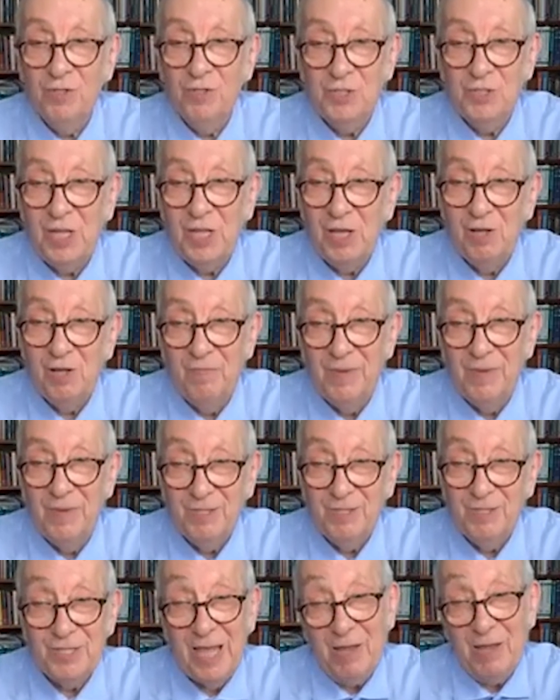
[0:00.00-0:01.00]
steel
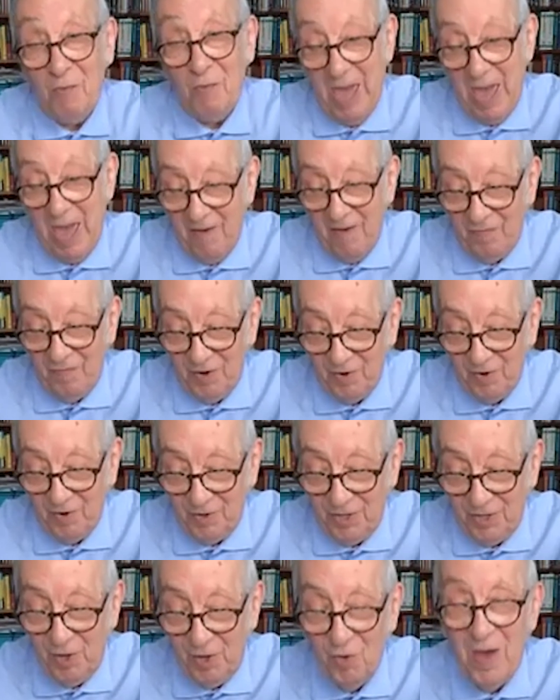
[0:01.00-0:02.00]
mills like we have here in
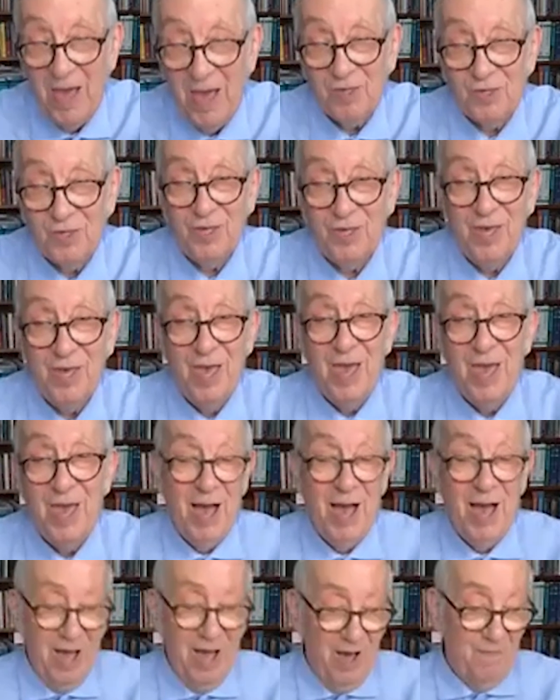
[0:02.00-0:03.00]
the US
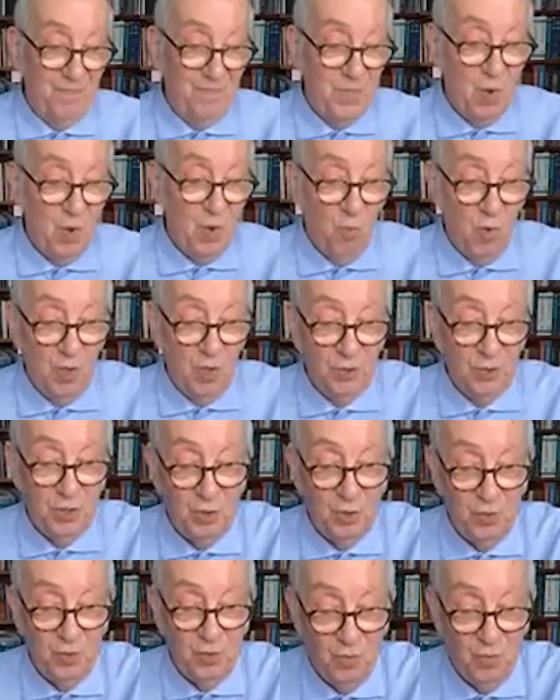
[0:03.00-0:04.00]
will
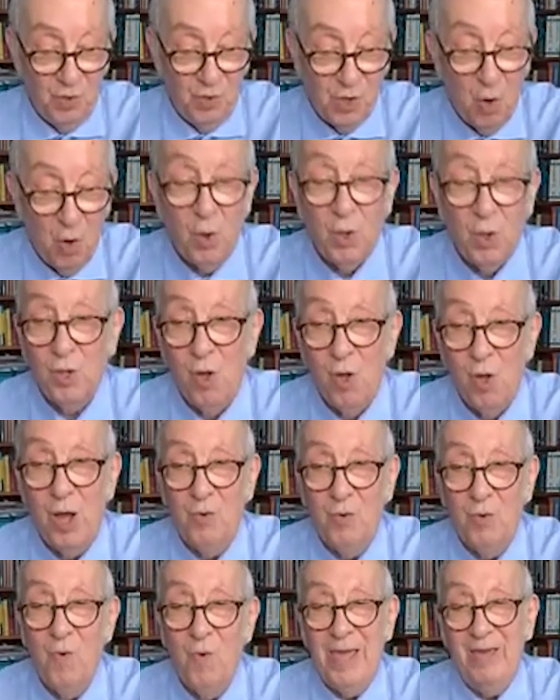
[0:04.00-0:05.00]
go a
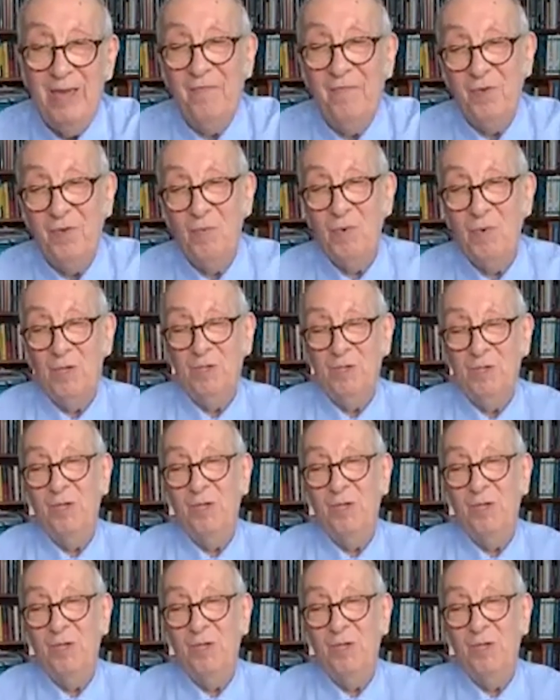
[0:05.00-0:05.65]
long way, if you will, to